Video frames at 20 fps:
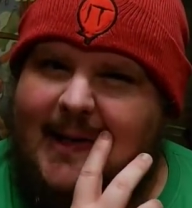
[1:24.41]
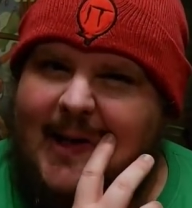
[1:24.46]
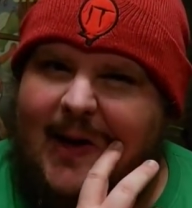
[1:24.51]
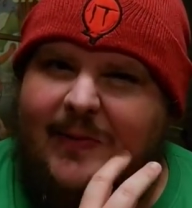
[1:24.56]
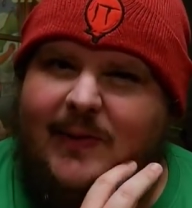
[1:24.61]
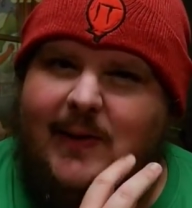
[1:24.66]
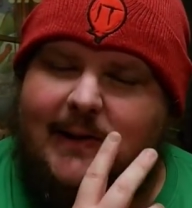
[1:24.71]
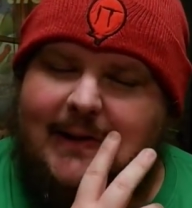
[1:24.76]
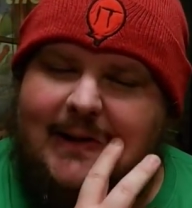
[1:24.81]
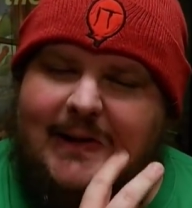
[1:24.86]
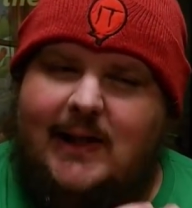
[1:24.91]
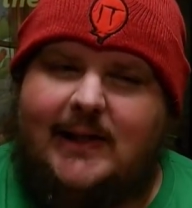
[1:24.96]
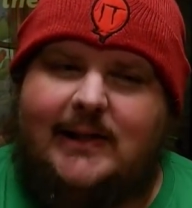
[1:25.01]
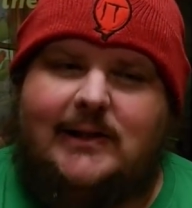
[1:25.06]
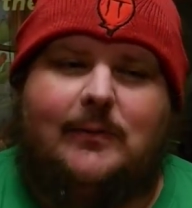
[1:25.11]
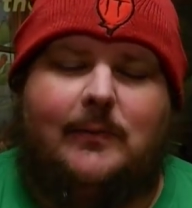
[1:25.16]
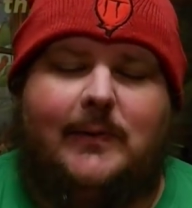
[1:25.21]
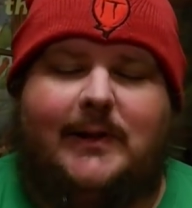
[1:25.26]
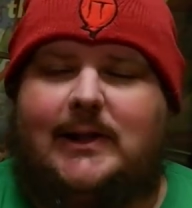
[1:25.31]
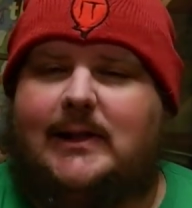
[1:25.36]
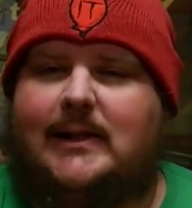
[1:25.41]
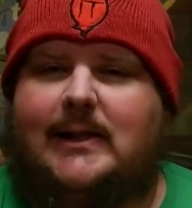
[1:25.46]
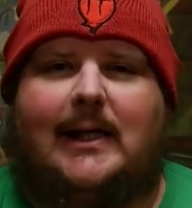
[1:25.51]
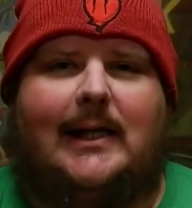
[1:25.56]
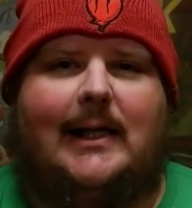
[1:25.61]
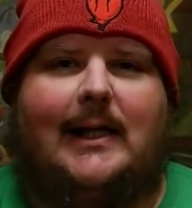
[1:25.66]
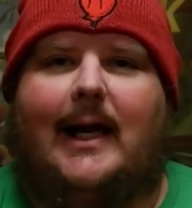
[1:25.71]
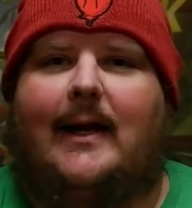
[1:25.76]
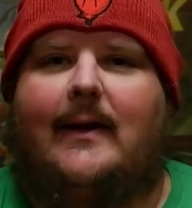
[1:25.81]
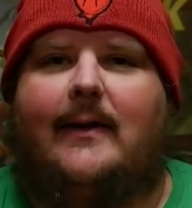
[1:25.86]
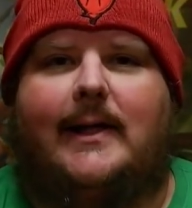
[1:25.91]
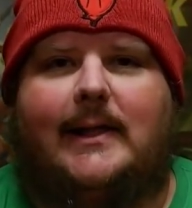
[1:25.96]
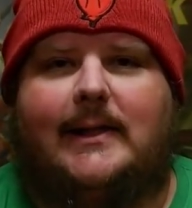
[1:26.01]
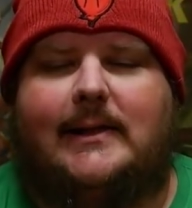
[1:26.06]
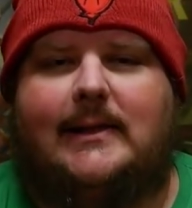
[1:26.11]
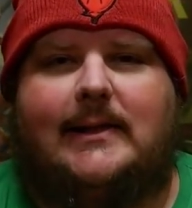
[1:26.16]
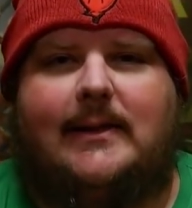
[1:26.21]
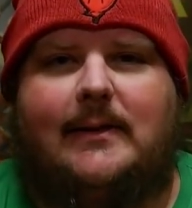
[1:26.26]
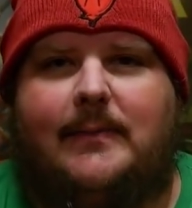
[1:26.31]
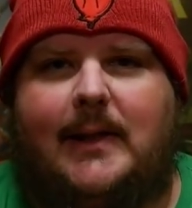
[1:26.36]
it on this list, which is
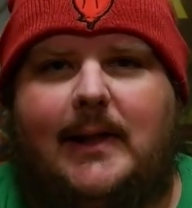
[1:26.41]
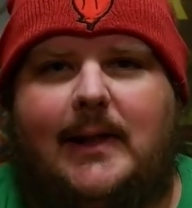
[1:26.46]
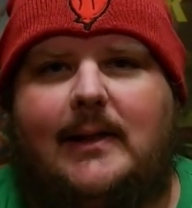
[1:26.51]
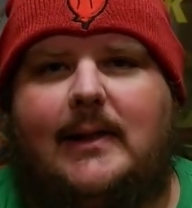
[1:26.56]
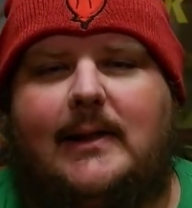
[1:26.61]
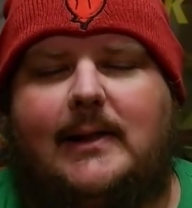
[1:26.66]
hilarious to me.